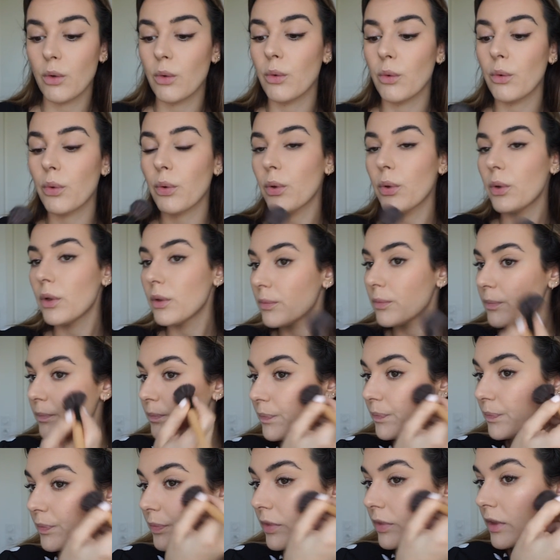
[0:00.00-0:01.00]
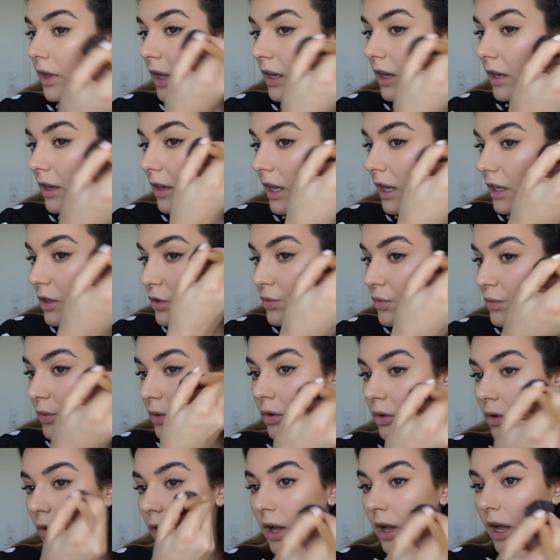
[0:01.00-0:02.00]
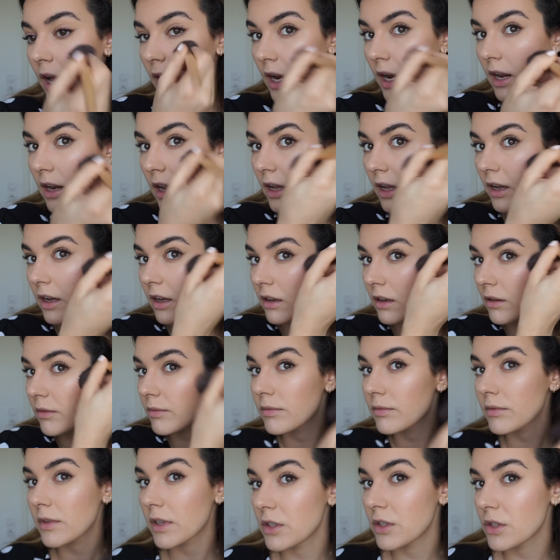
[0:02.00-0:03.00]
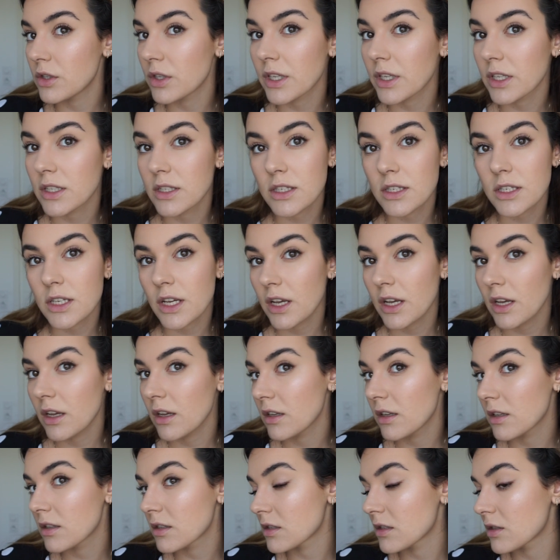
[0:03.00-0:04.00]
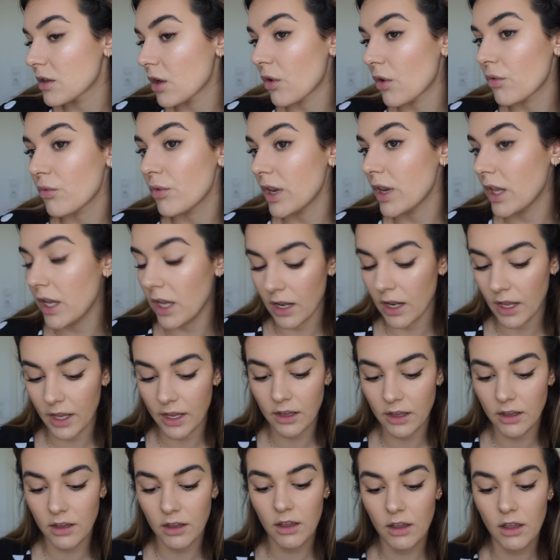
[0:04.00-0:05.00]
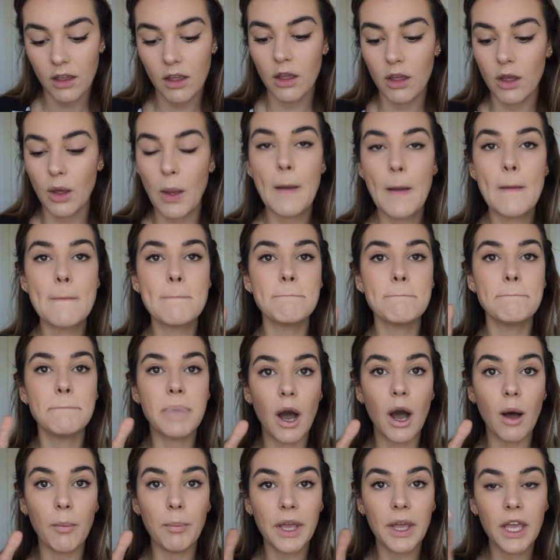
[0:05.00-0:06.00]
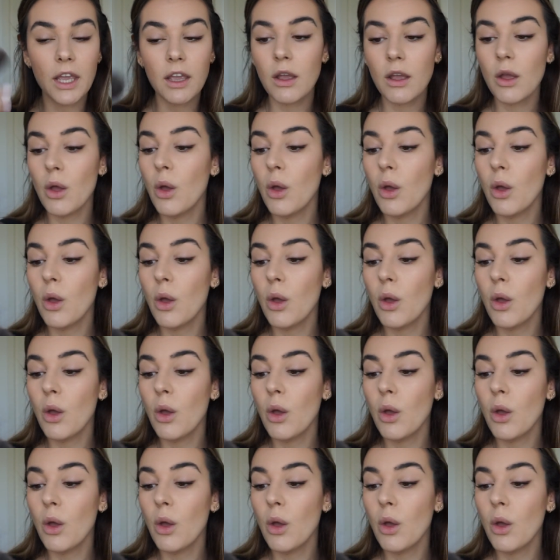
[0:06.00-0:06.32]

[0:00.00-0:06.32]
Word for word: uh, and natural highlight. As you can see, it's not really like popping,